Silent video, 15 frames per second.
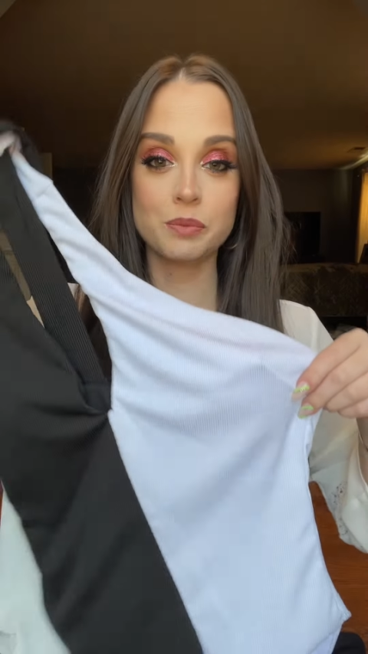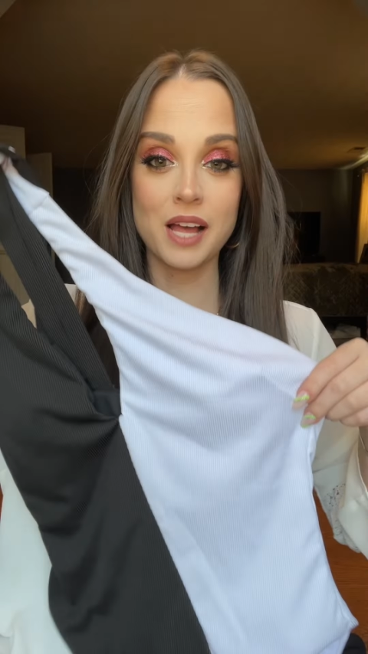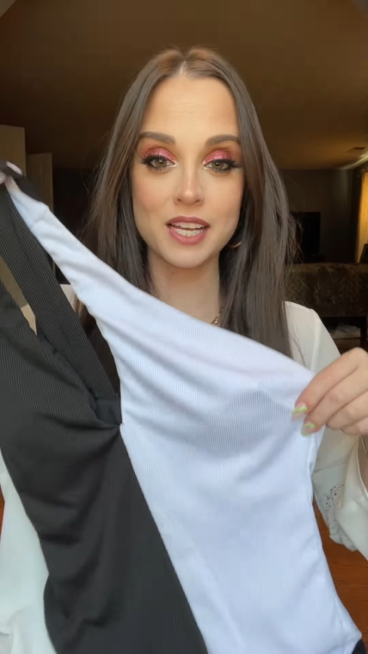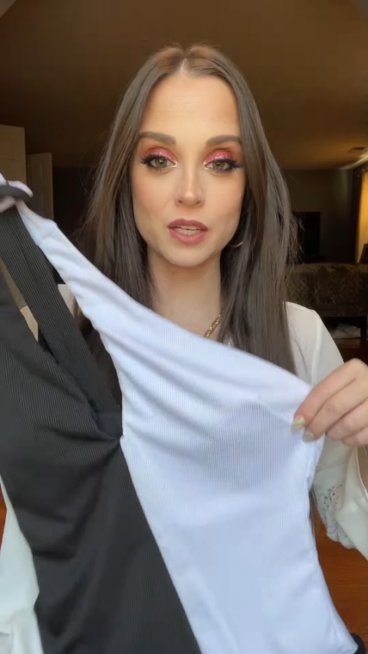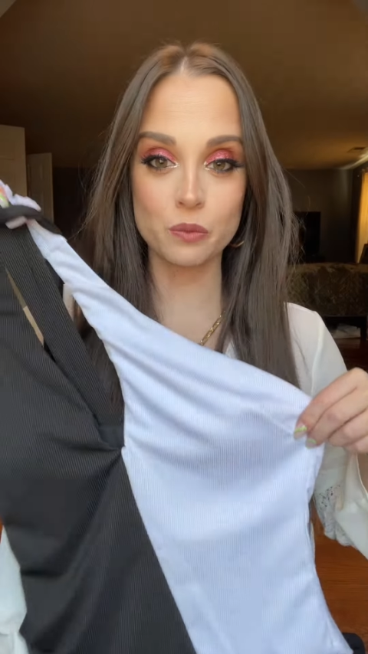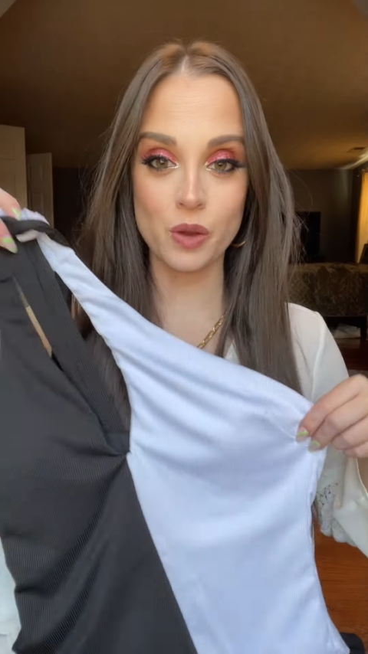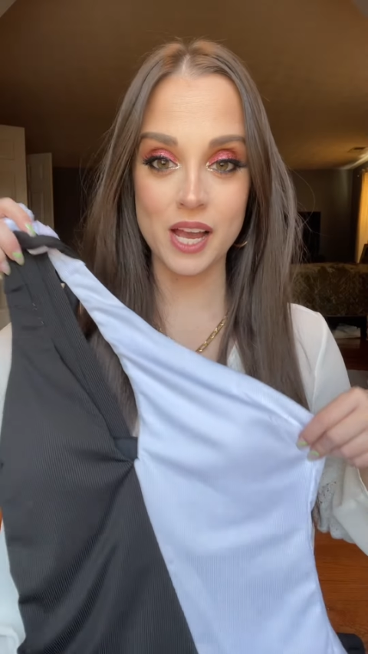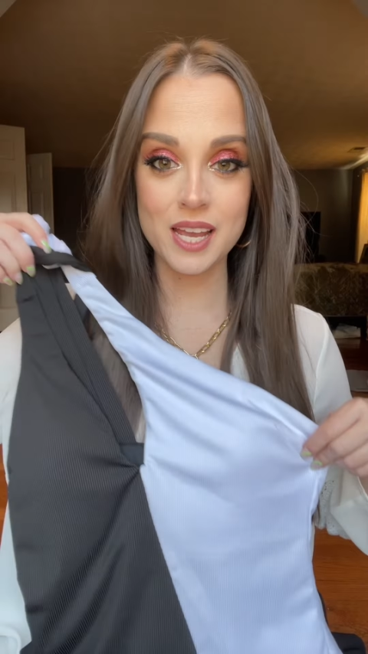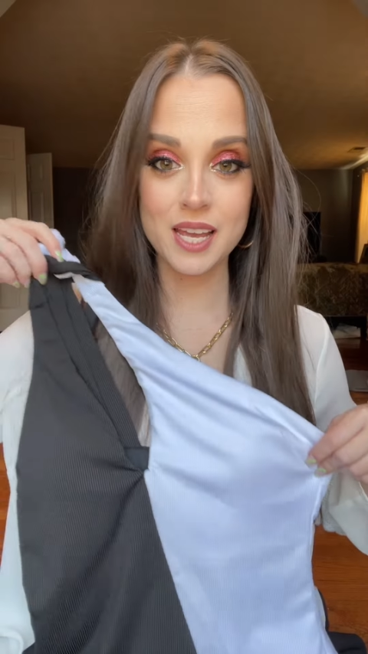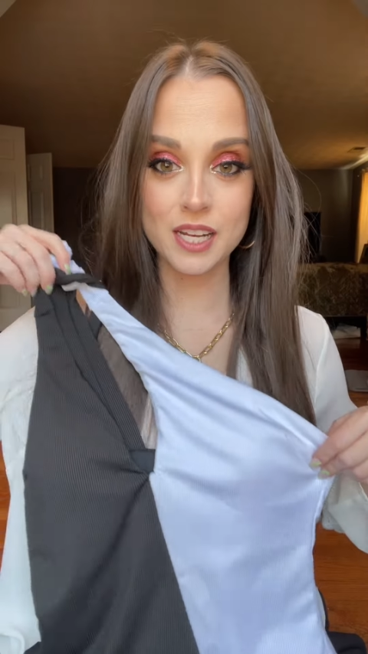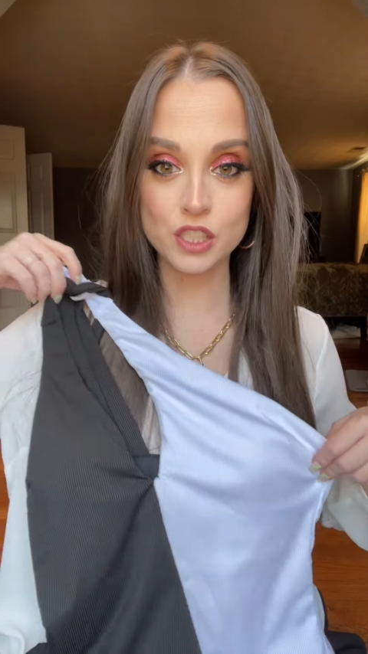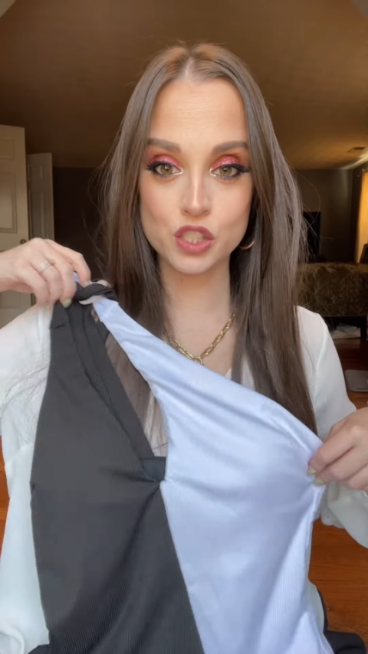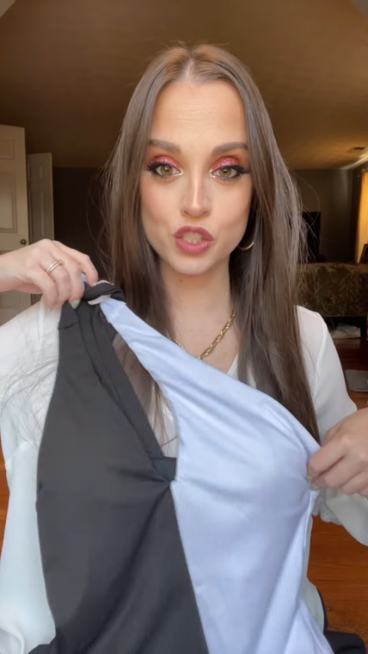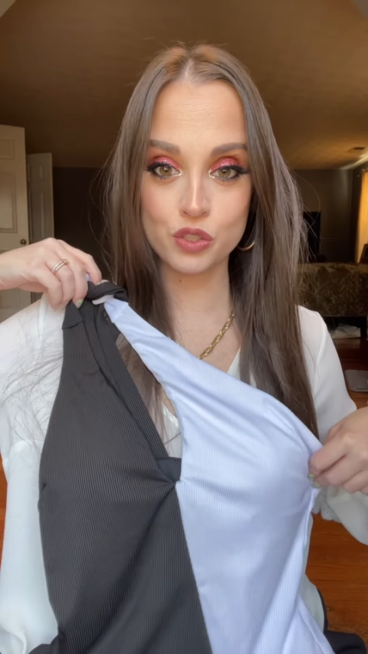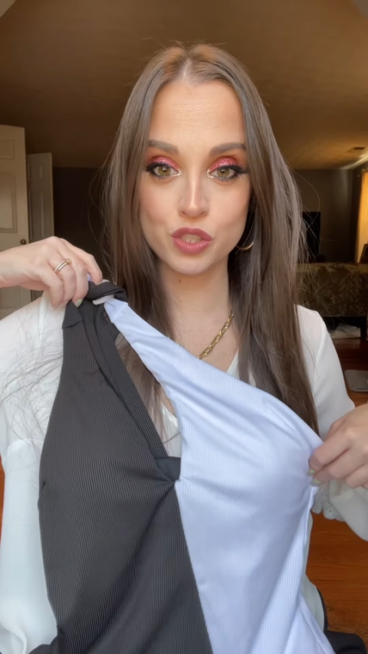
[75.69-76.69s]
black and white and
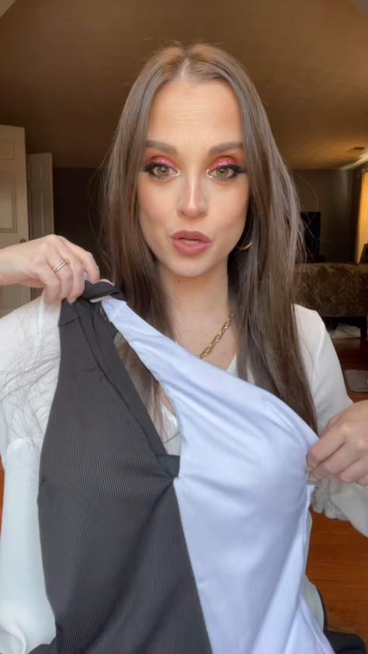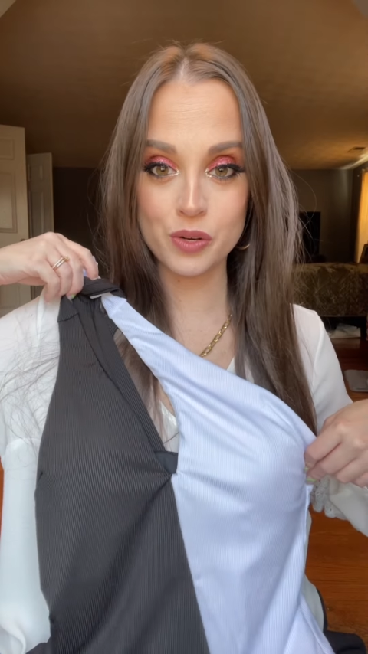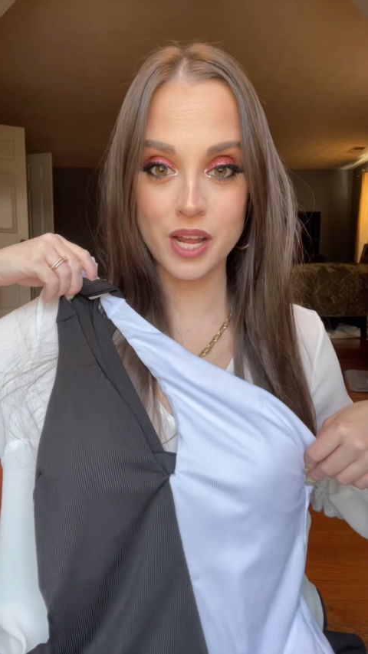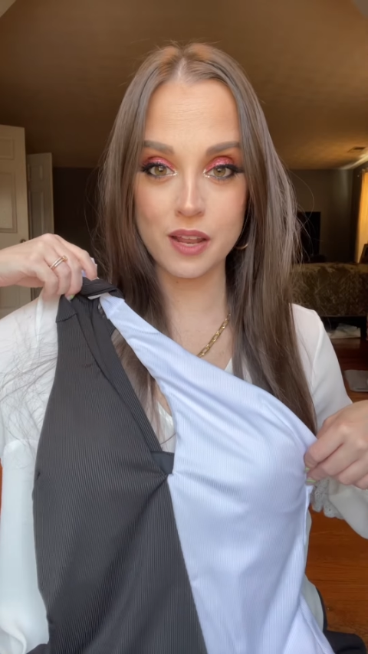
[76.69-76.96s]
it's two-tone